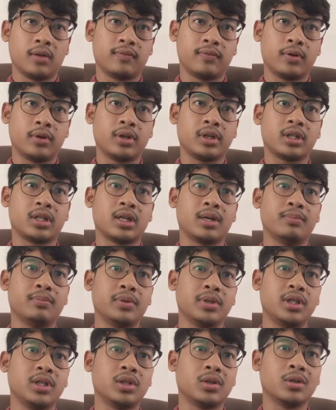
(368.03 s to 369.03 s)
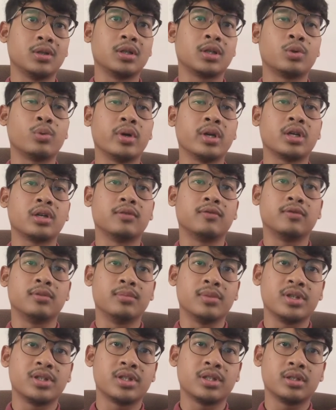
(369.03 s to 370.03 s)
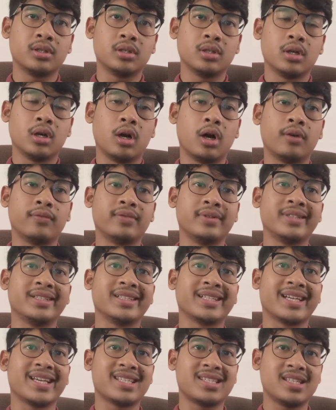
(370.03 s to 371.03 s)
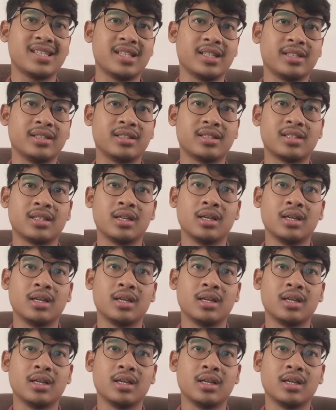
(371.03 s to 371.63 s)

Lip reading: for the company to acquire confirmation of its residence